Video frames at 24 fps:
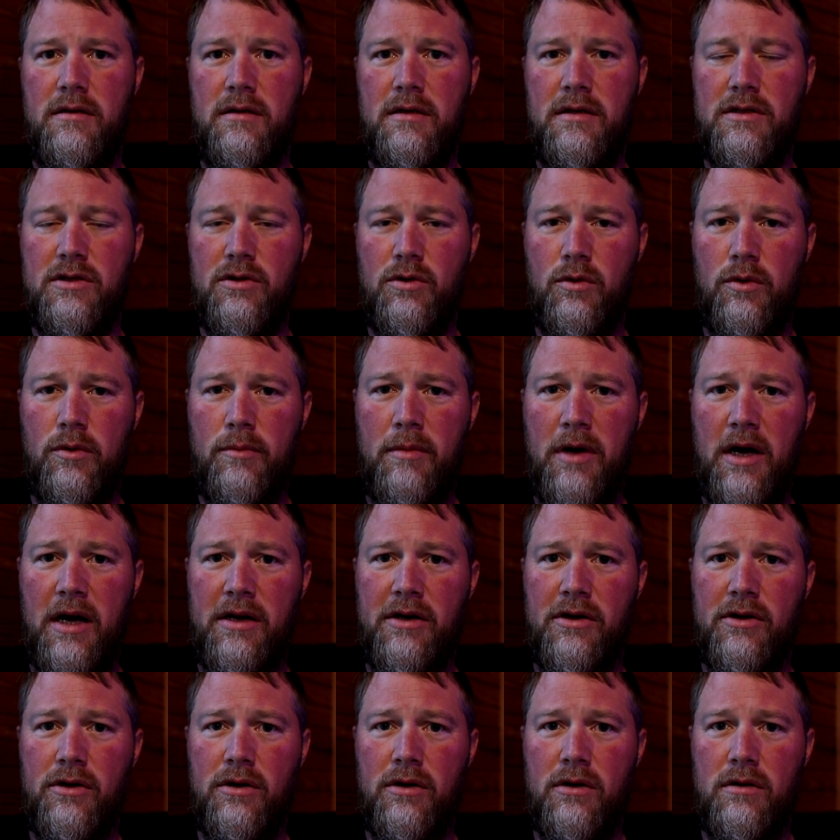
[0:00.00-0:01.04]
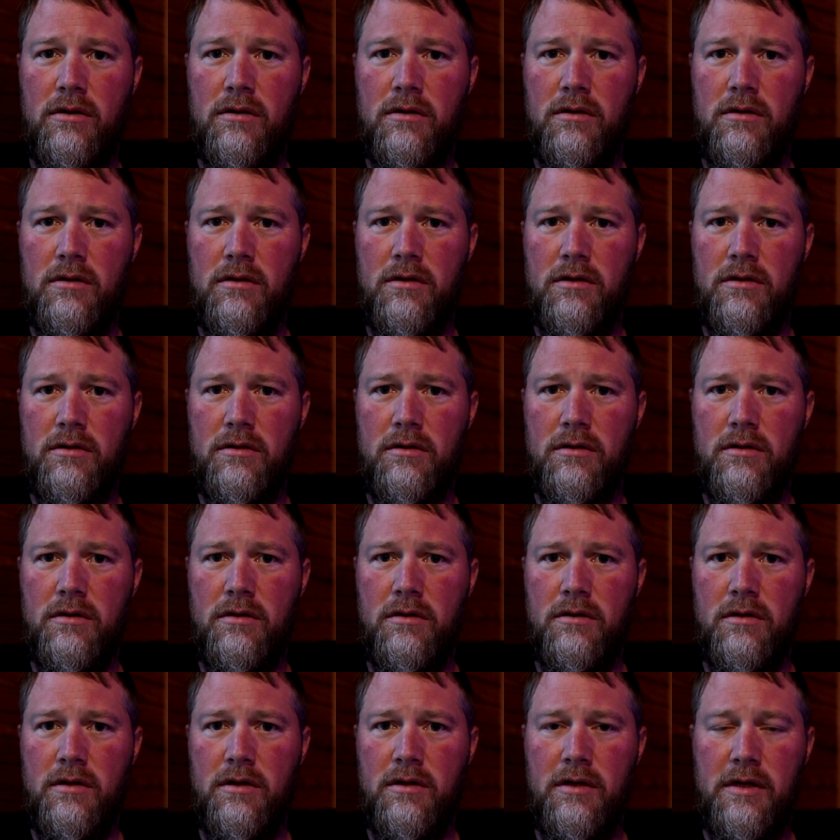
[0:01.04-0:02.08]
as a reminder
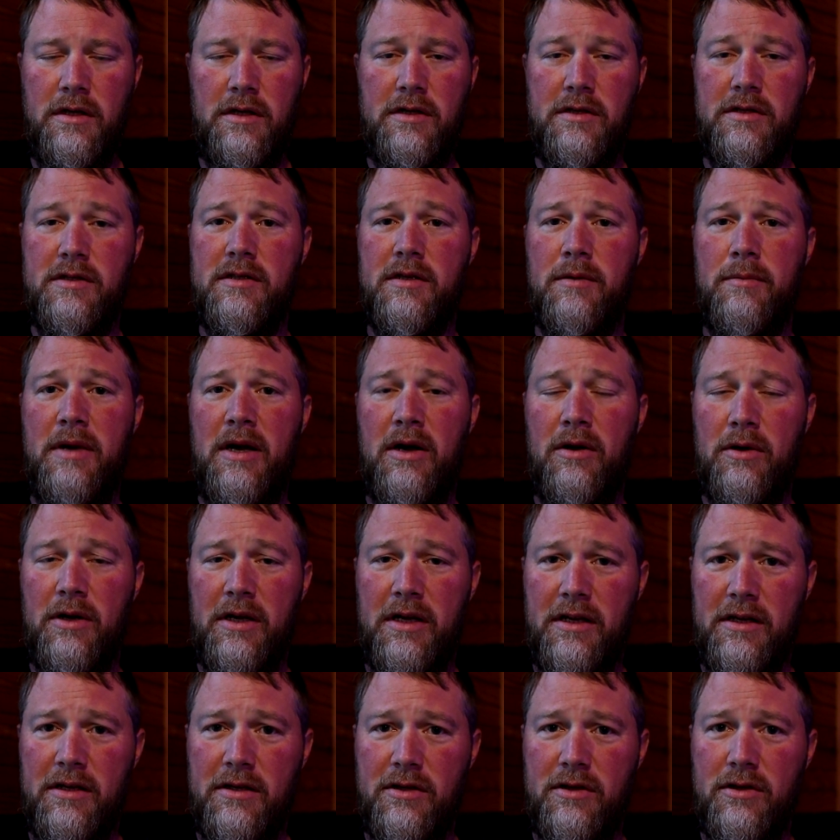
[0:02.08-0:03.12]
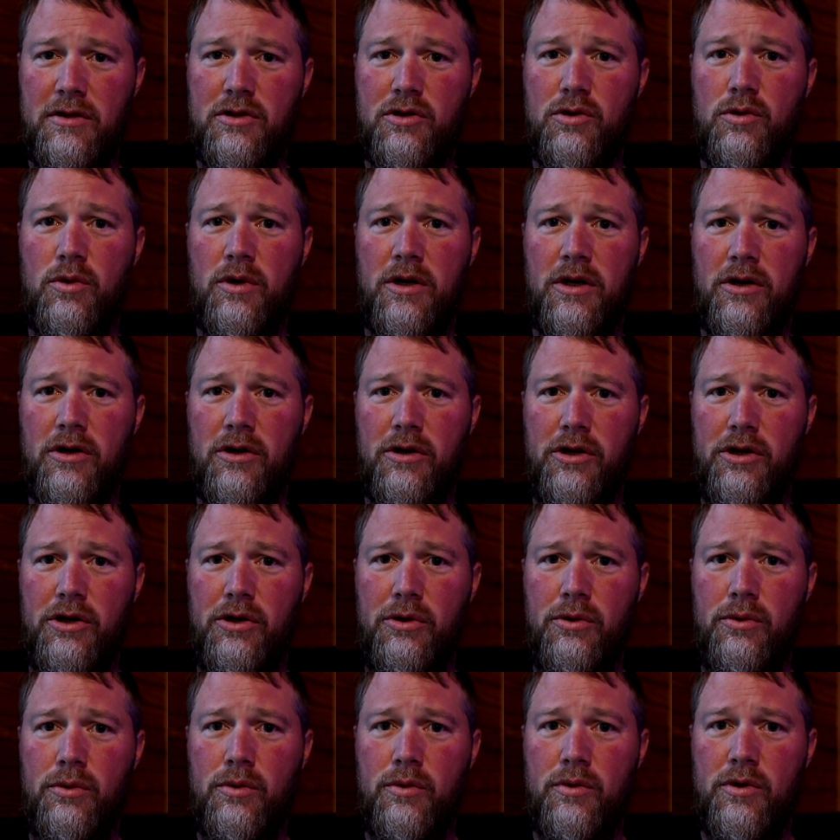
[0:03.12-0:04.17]
and somehow get it to trigger
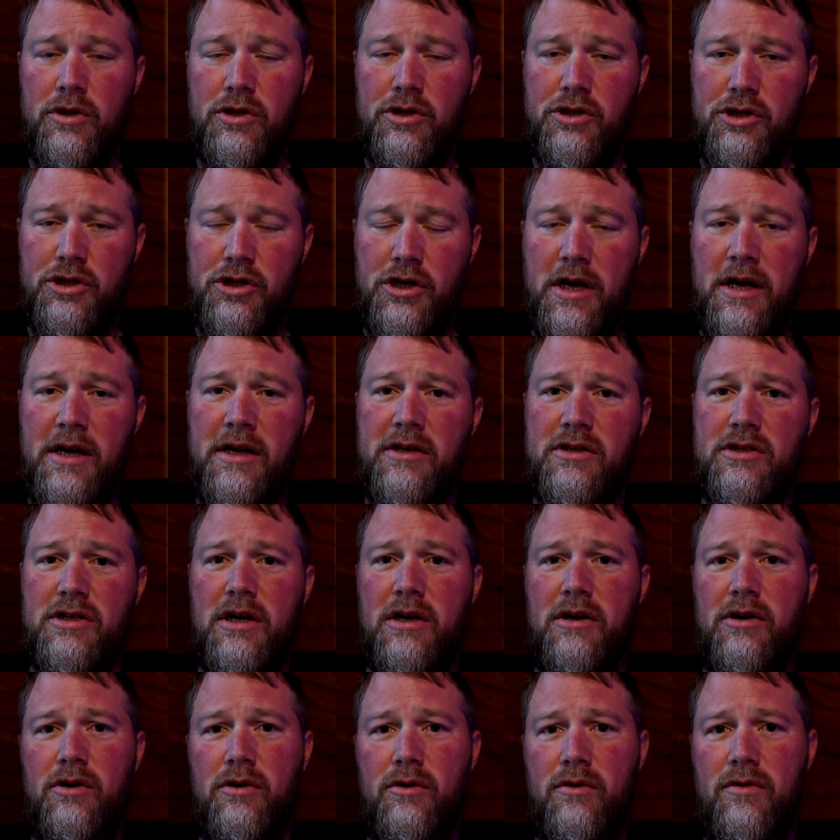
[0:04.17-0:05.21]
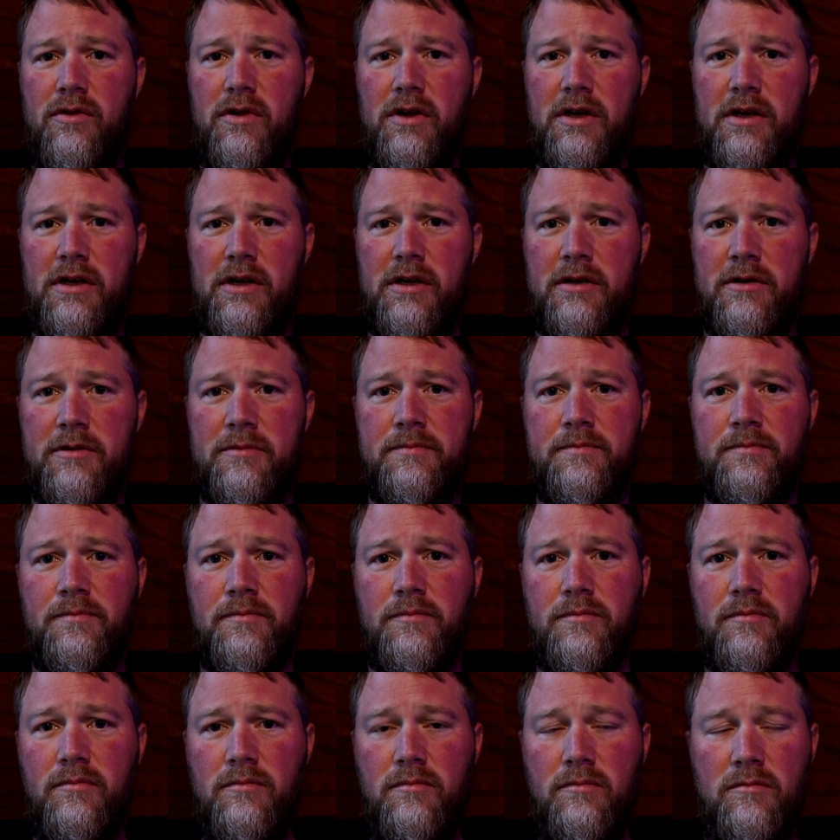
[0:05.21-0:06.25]
you to change how you're thinking.
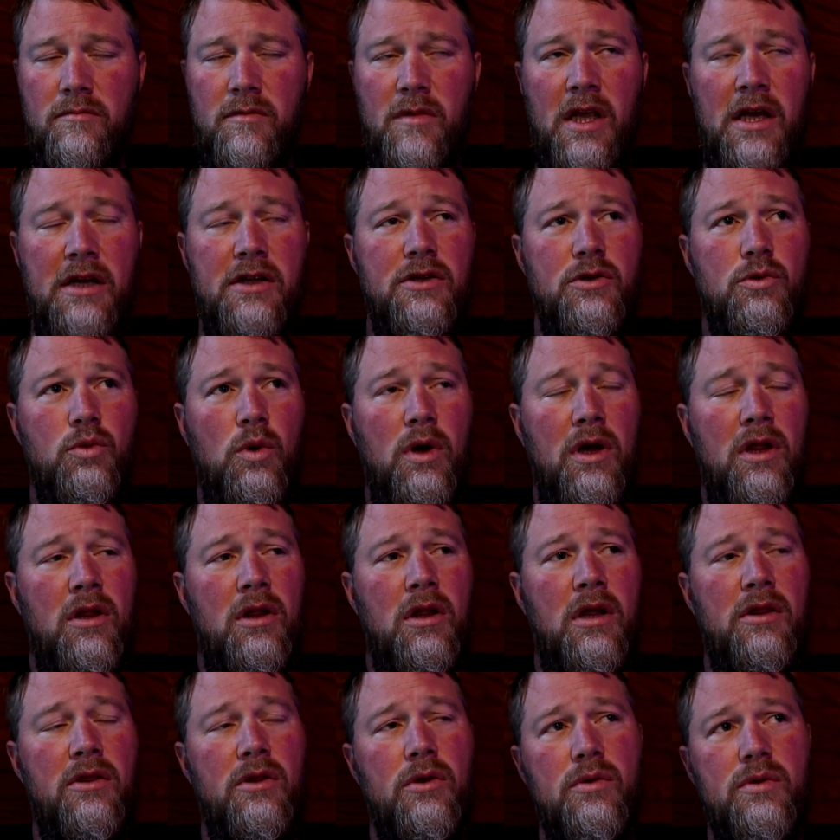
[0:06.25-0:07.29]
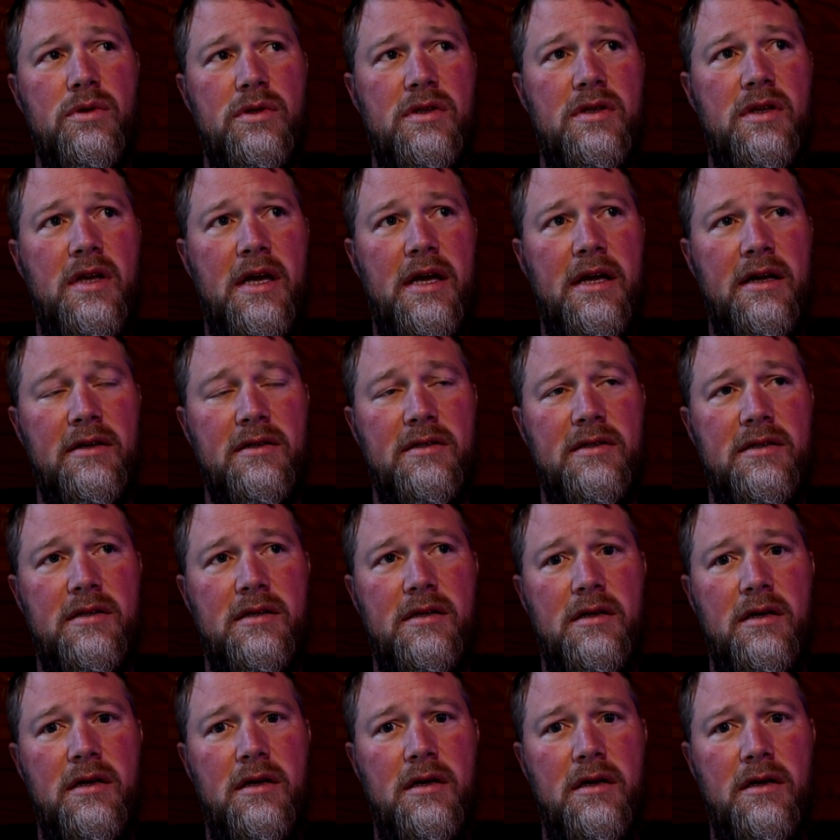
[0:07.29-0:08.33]
And dwell on those things
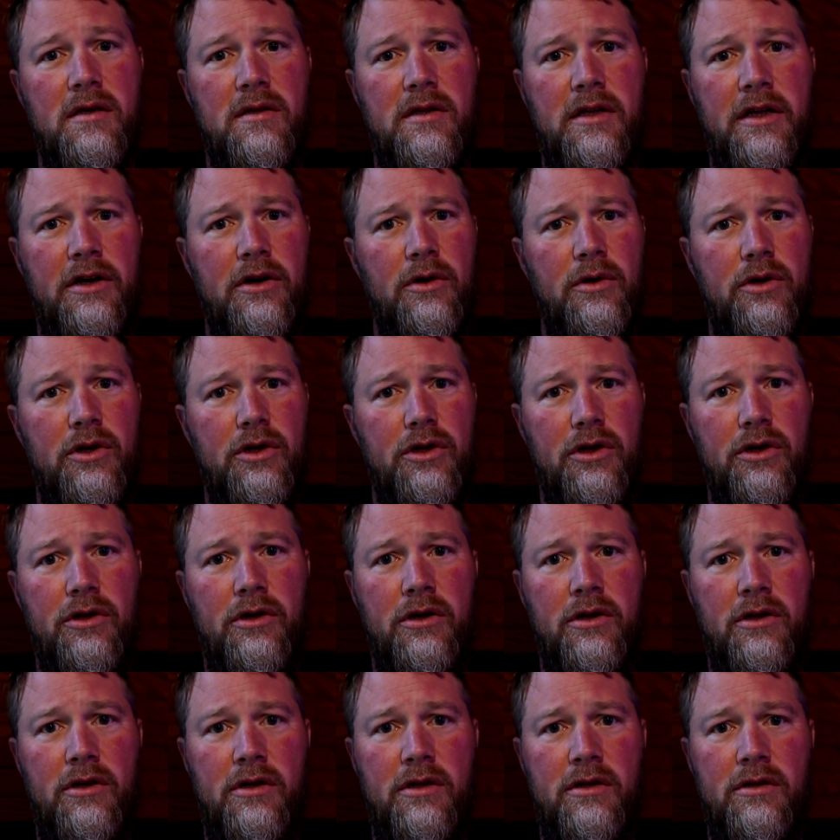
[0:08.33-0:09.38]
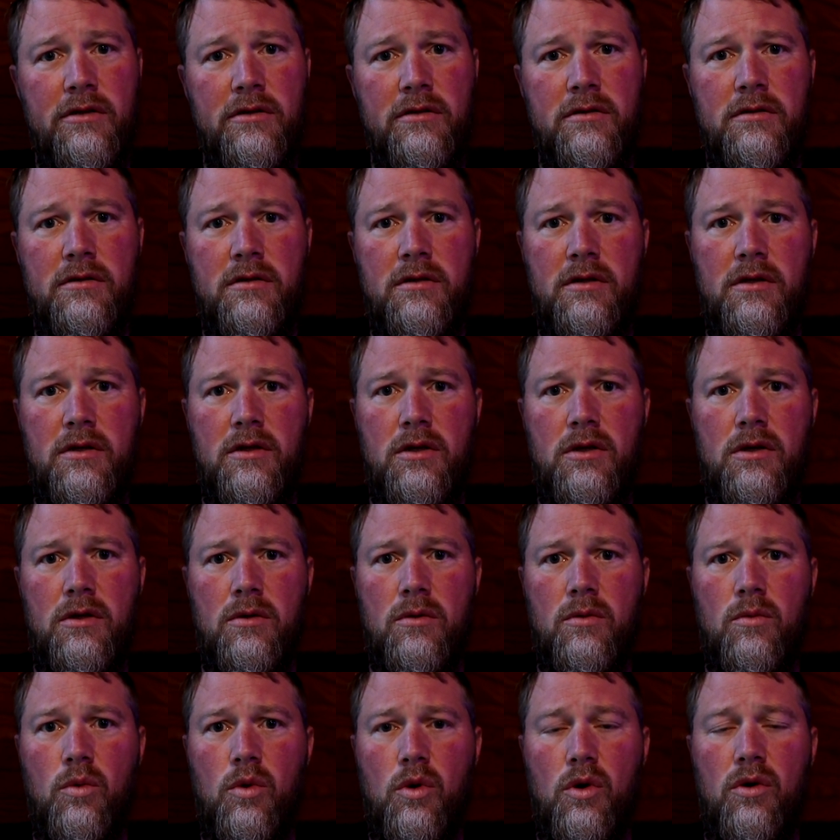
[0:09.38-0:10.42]
that are good and
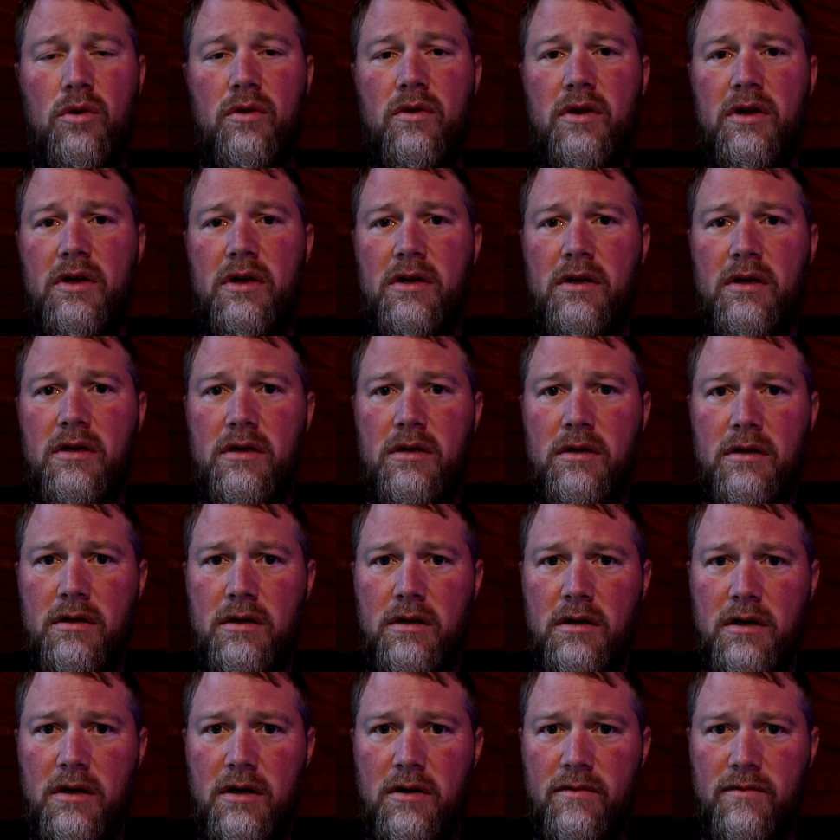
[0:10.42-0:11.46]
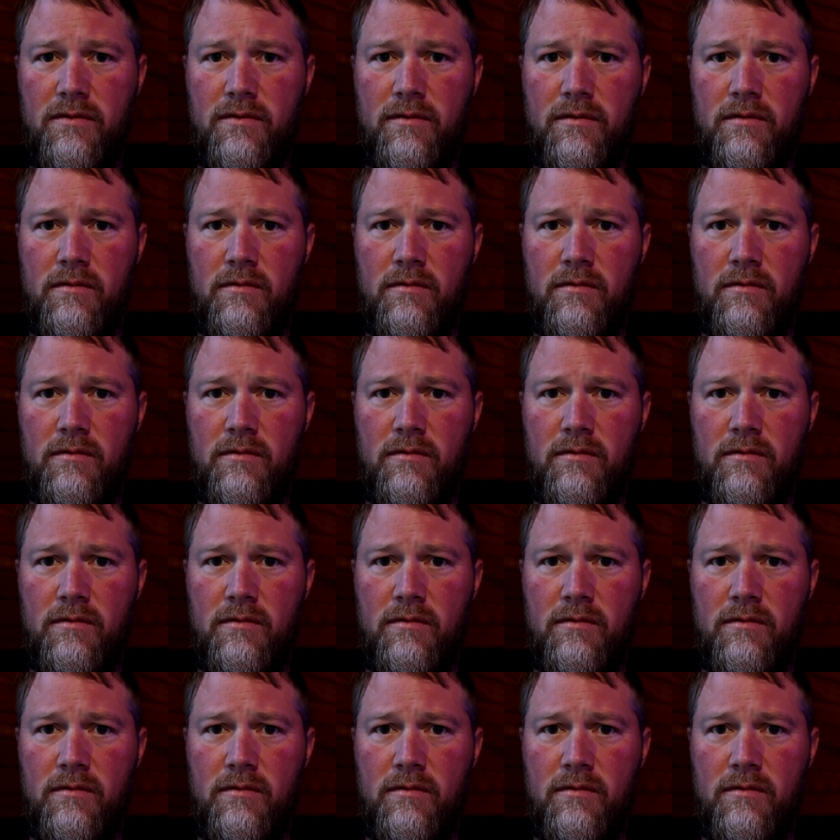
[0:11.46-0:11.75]
worthy of